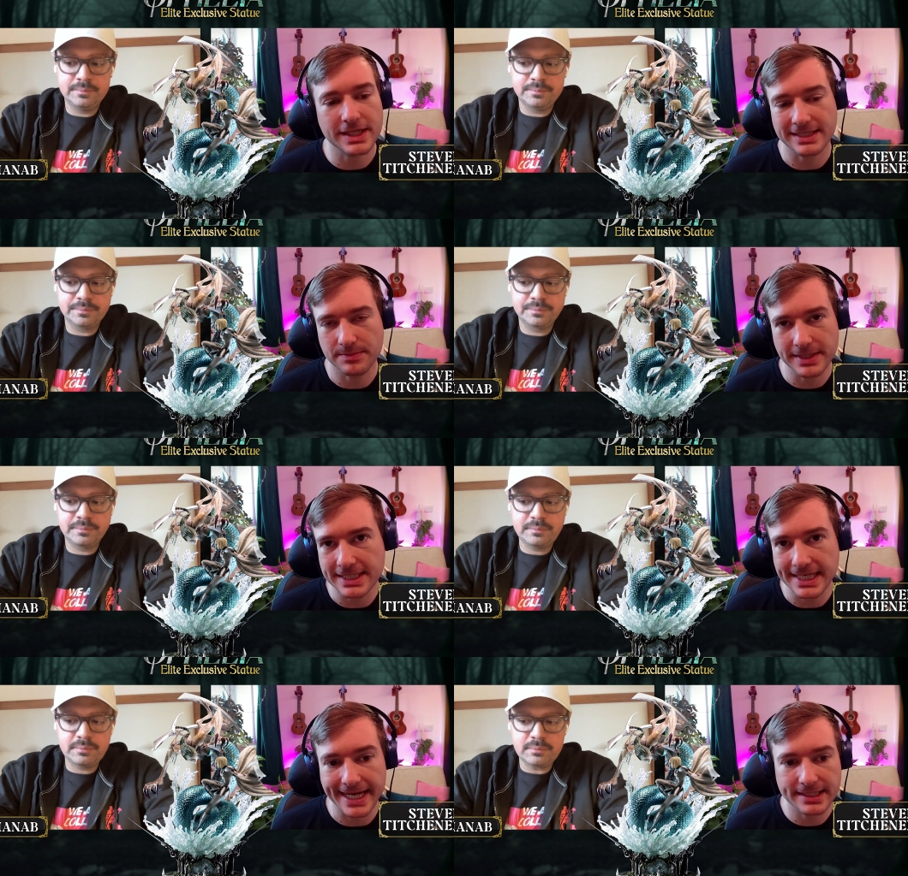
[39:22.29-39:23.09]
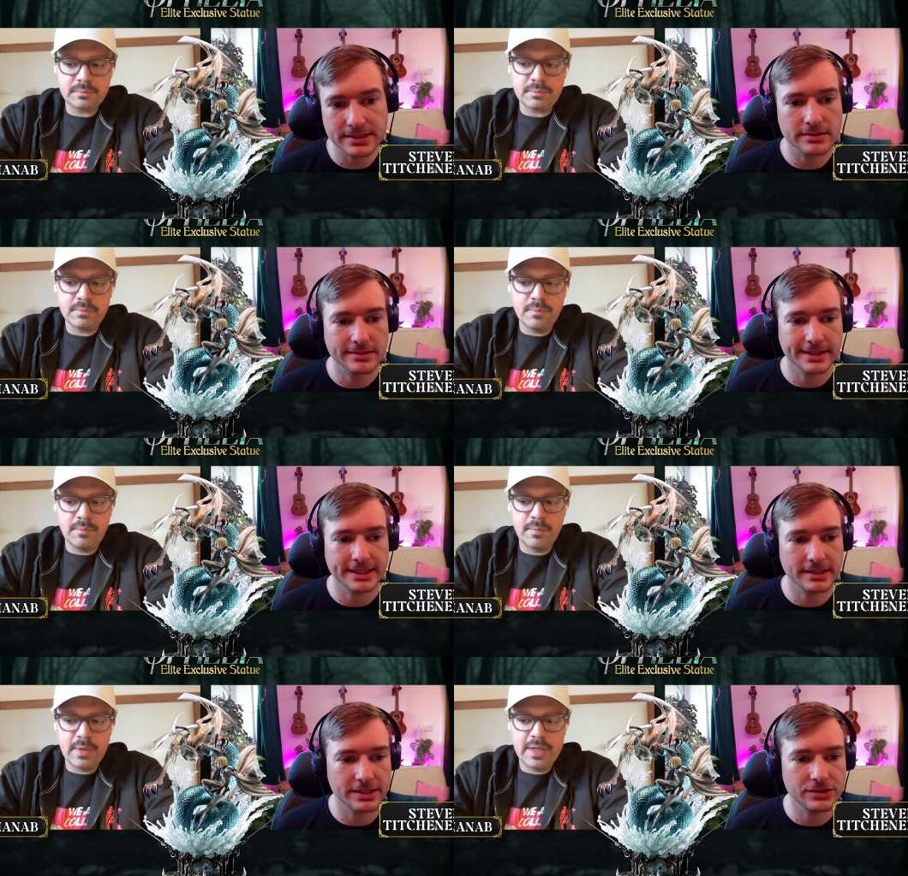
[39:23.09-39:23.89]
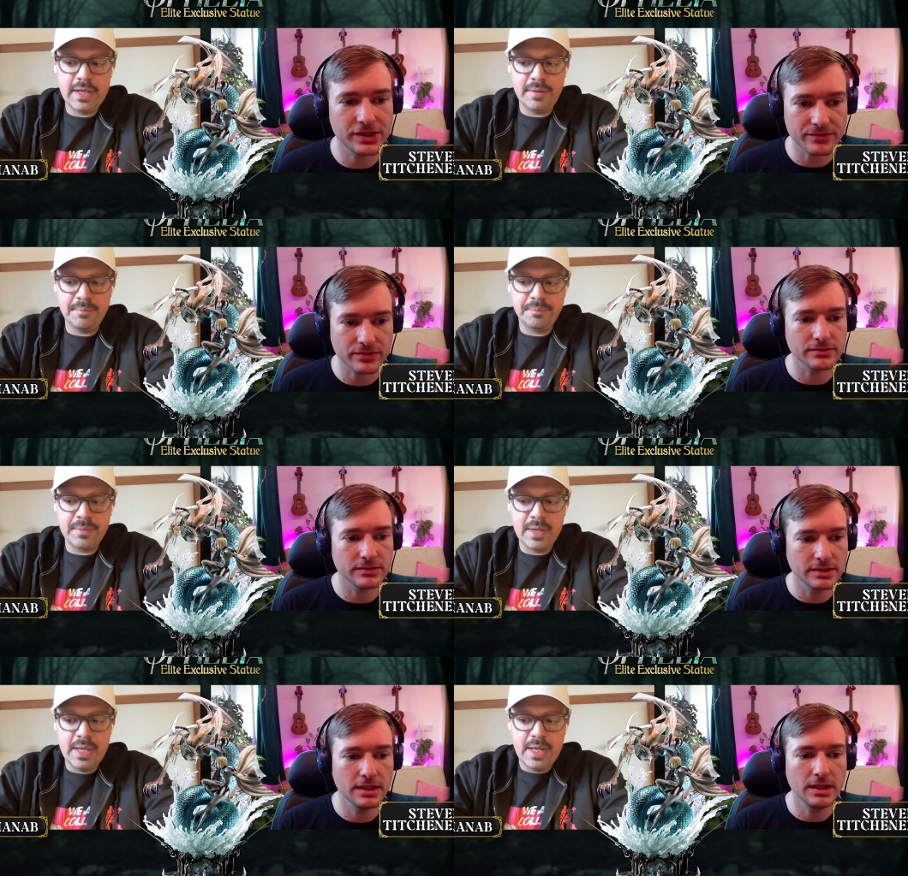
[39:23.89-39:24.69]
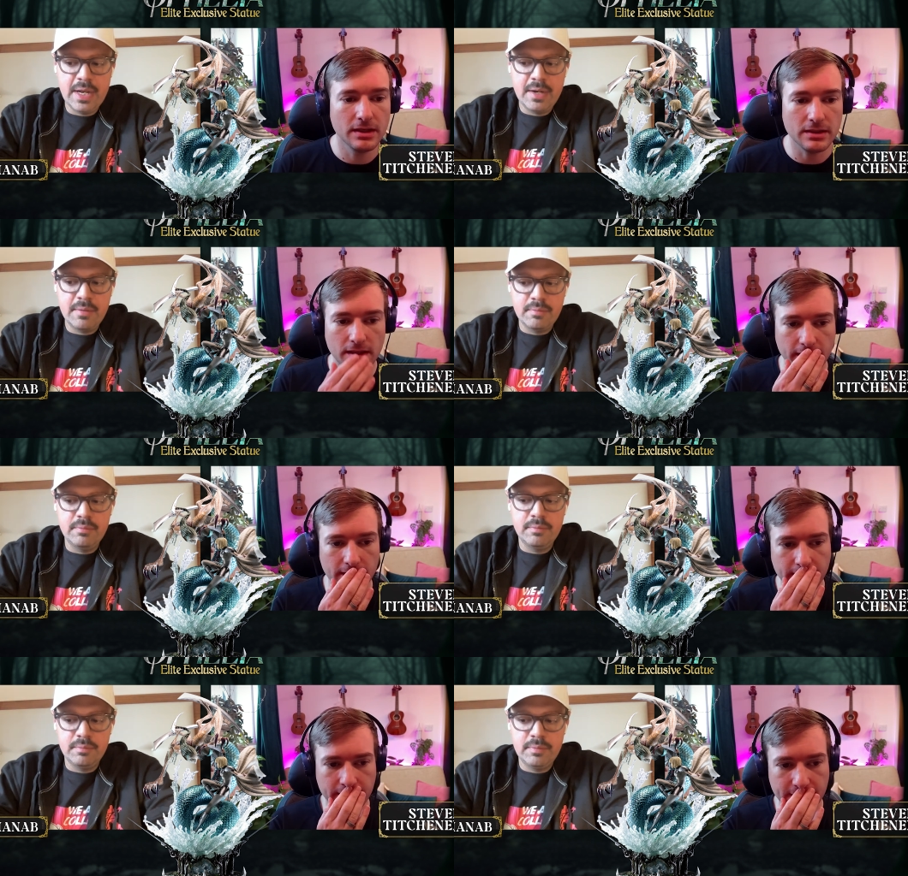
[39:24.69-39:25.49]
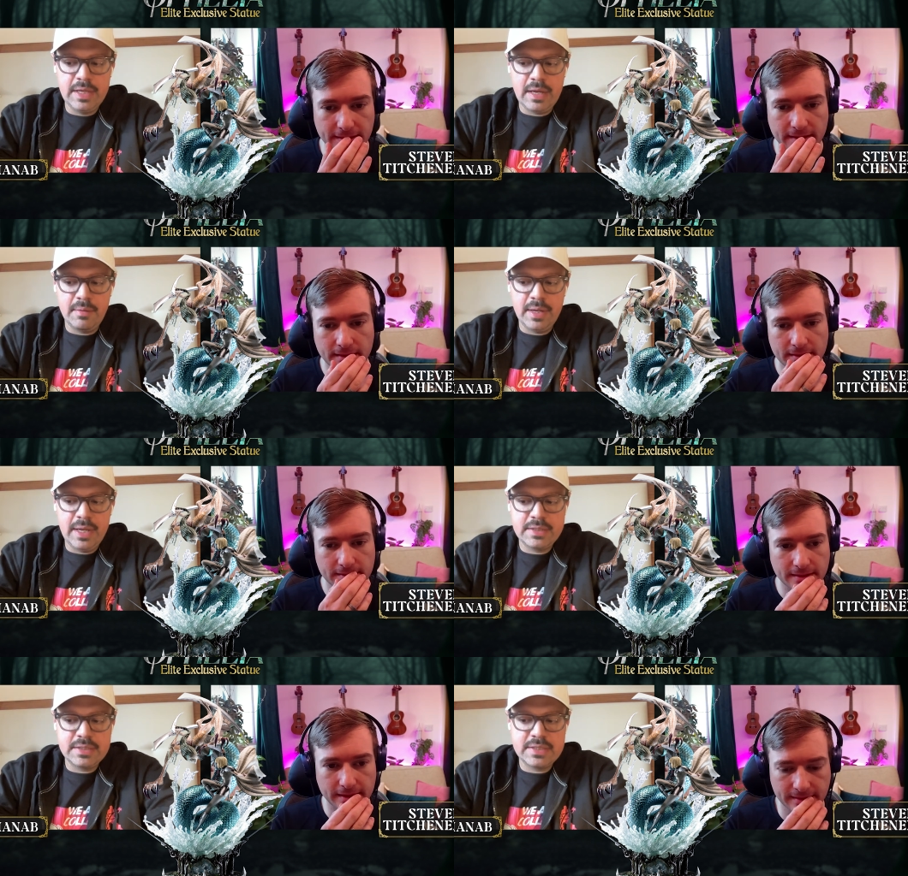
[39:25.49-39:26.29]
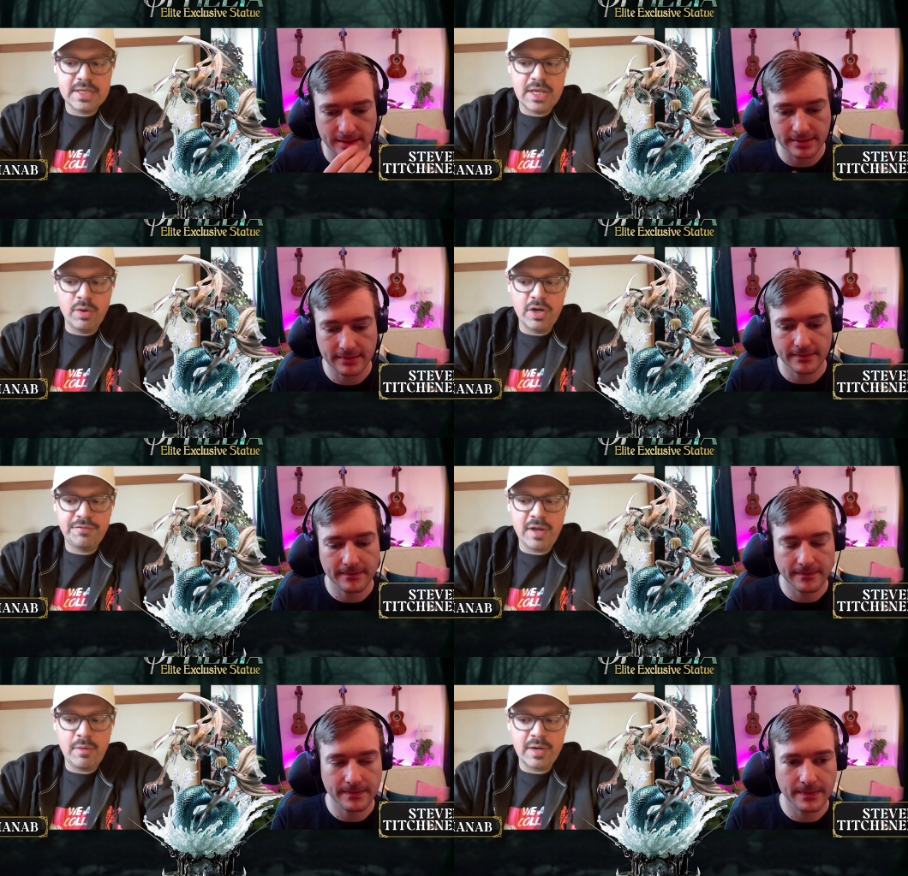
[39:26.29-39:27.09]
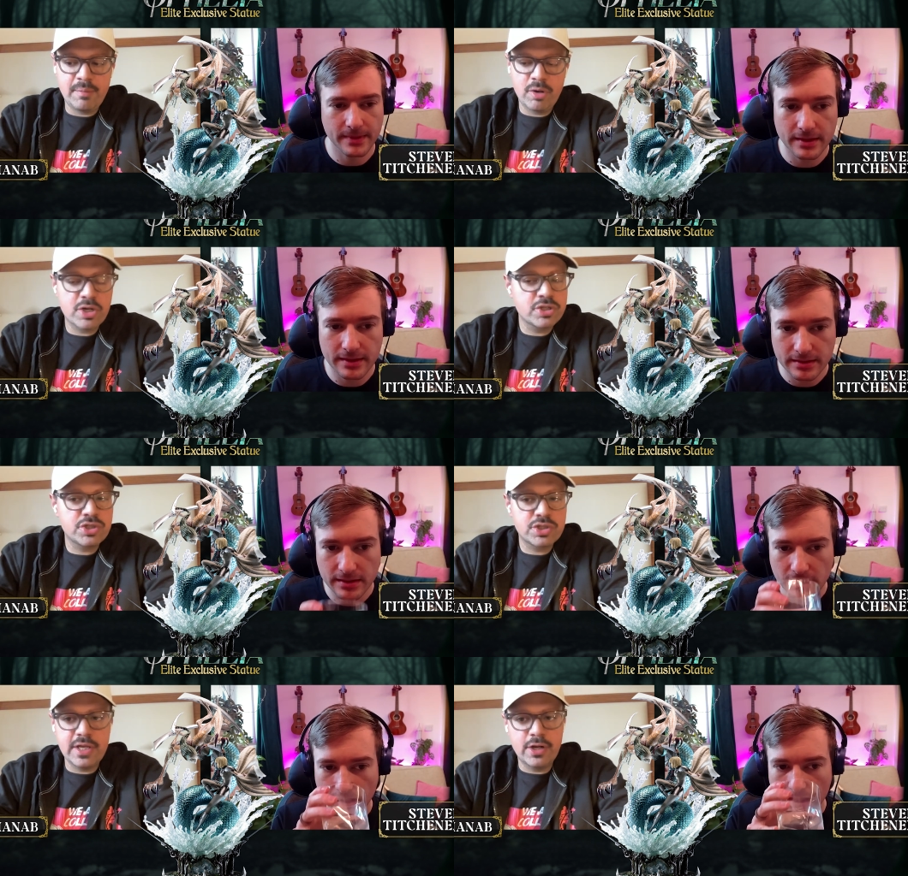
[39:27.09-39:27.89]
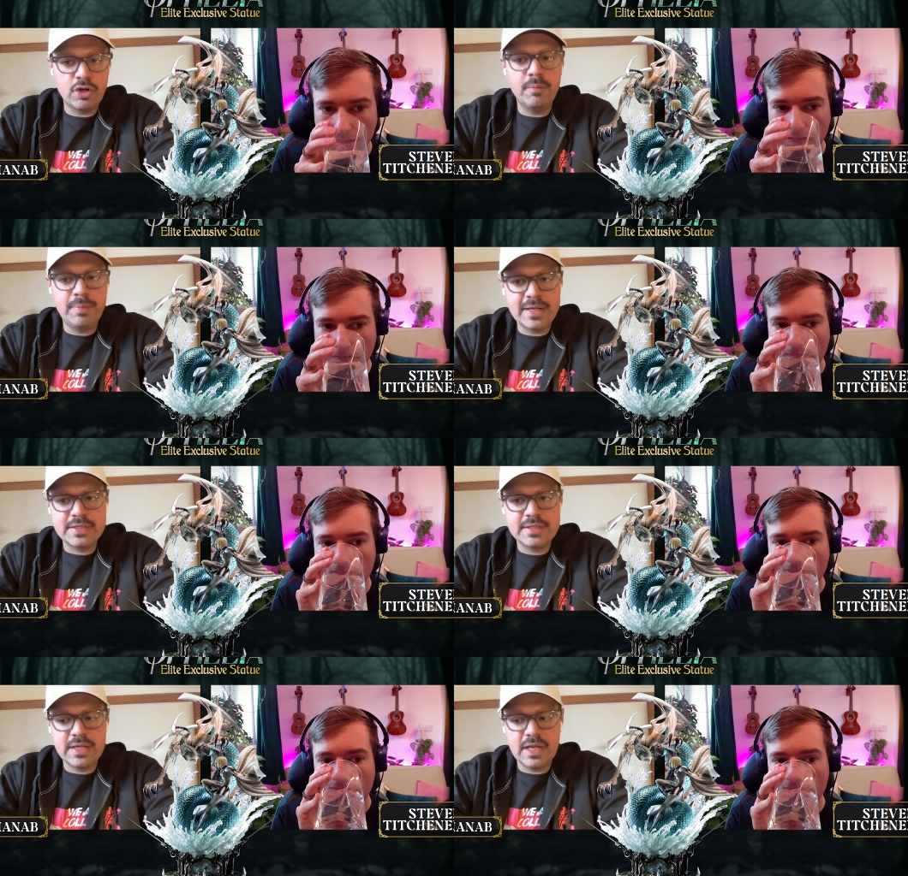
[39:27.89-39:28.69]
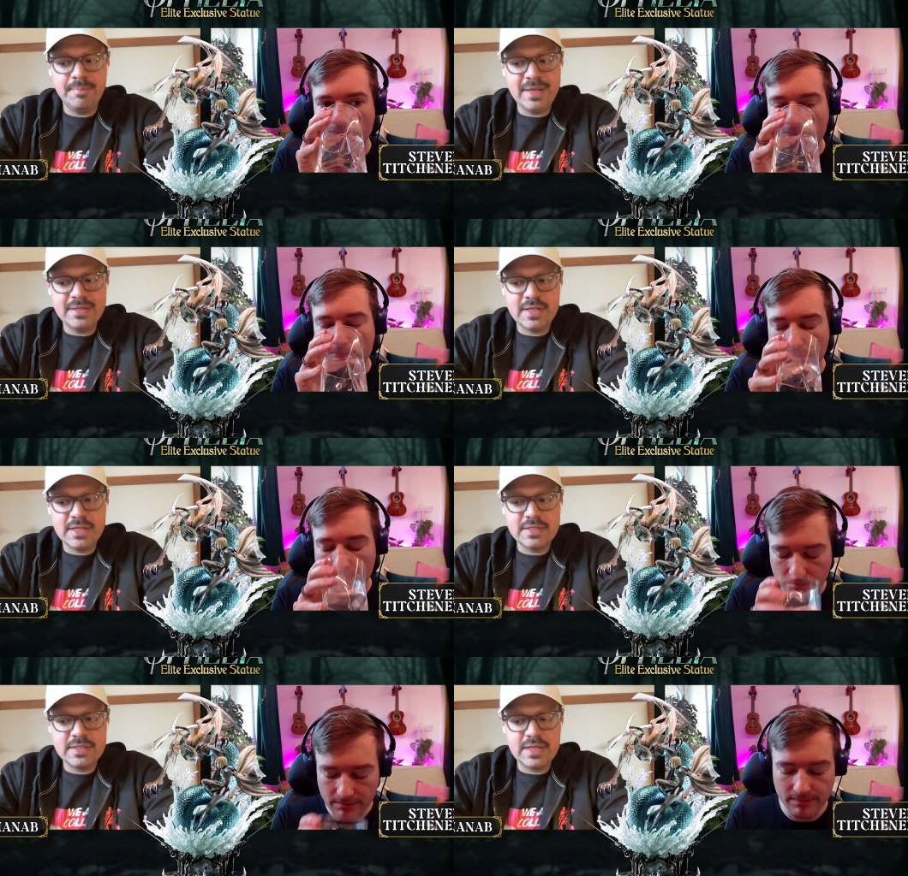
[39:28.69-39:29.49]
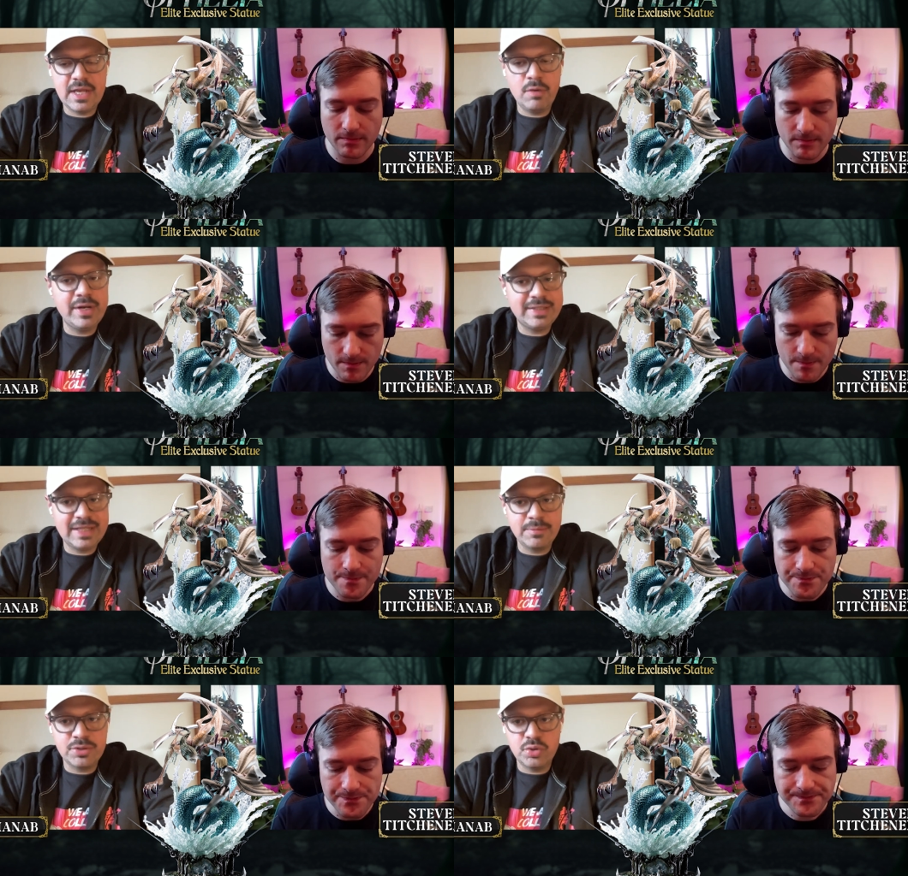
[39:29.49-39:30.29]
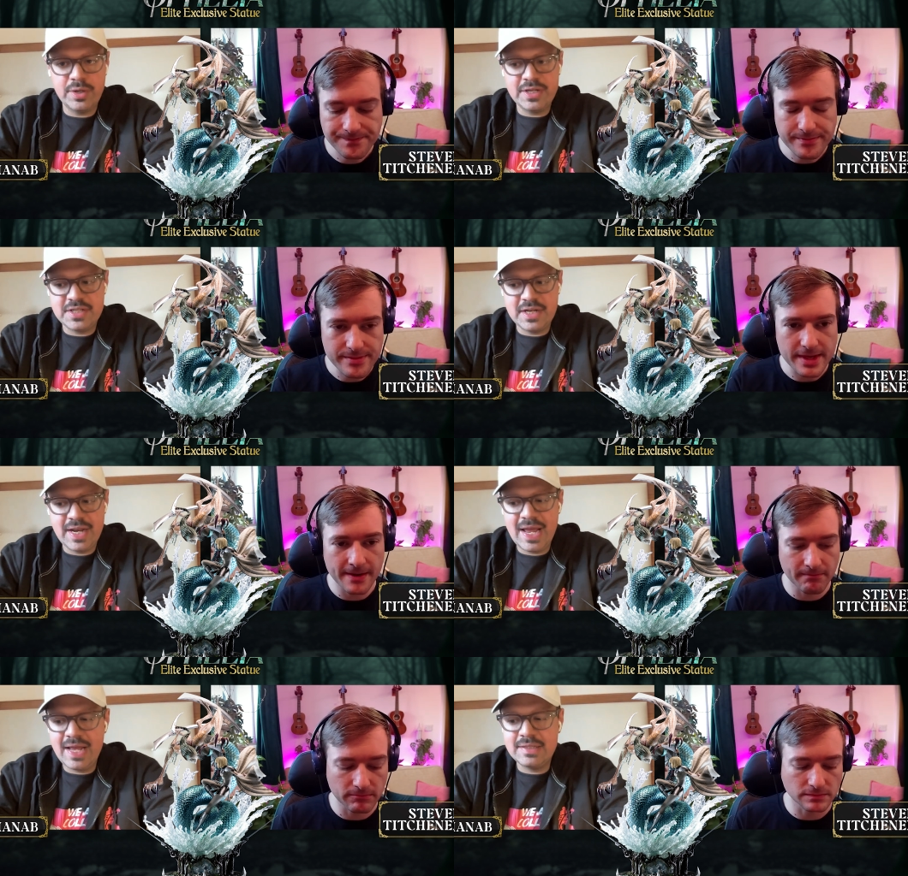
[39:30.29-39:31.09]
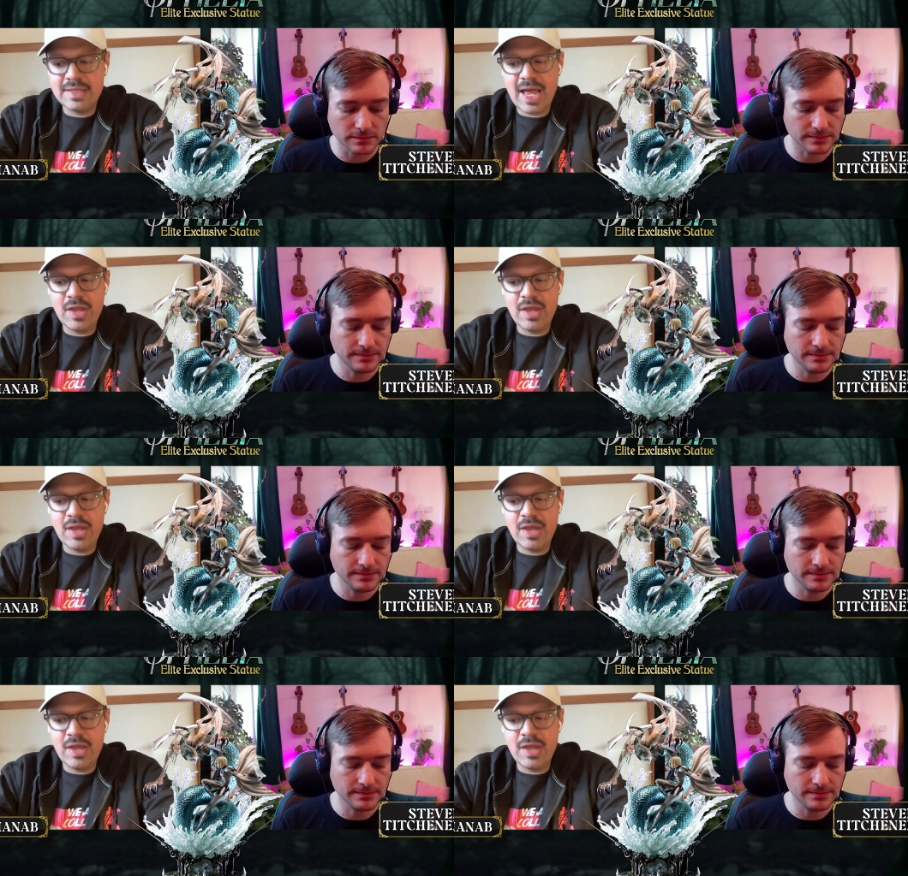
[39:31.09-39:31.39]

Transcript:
Speaker 1: that to be delayed in in general. Yeah.
Speaker 2: Yeah, it's uh, one of our most uh, complex uh, pieces uh, when it comes to resin, and